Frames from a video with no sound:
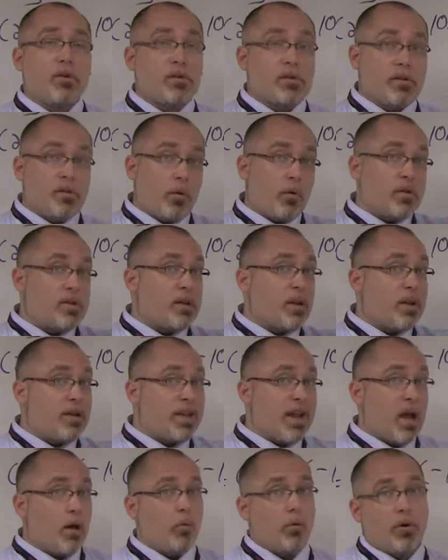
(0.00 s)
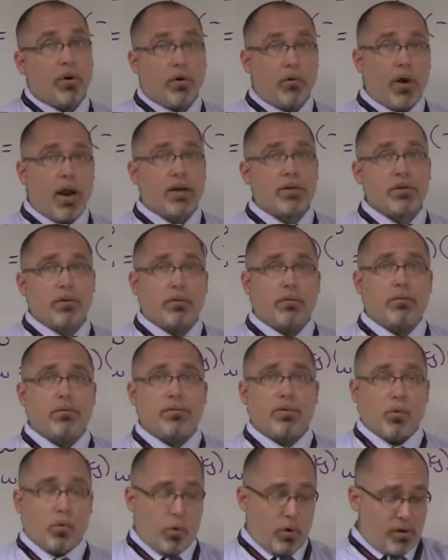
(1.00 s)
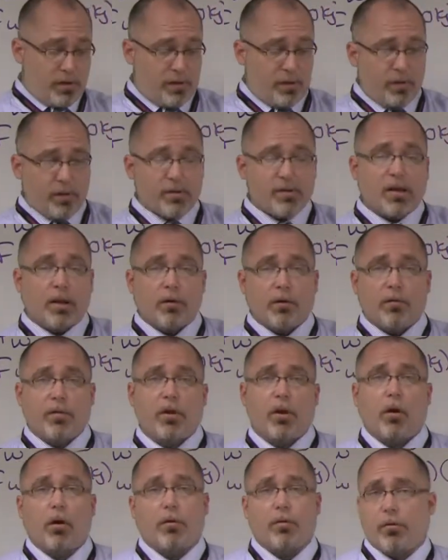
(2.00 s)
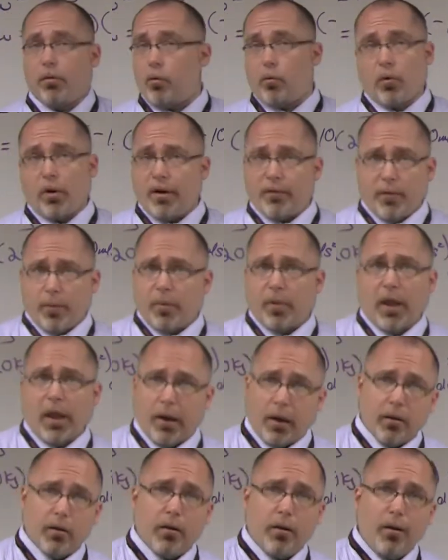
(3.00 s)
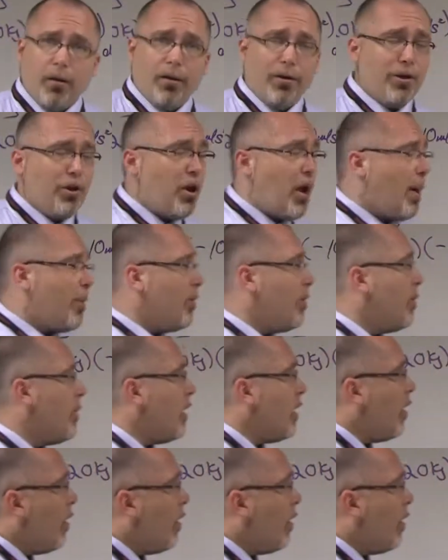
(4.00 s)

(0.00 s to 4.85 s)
because it's always in a downward direction towards the center of the Earth or whatever planet you happen to be